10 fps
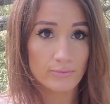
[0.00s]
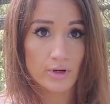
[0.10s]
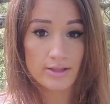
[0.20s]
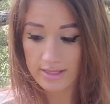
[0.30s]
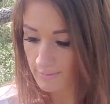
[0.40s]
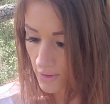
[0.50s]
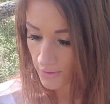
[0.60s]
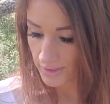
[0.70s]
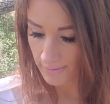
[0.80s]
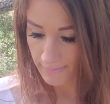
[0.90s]
One of the
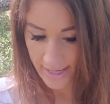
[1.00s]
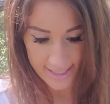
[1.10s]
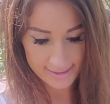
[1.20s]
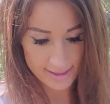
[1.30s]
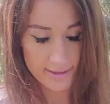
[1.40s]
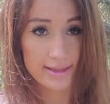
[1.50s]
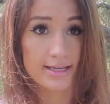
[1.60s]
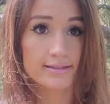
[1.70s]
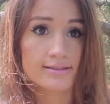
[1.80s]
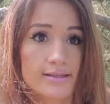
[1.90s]
most amazing
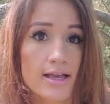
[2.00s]
things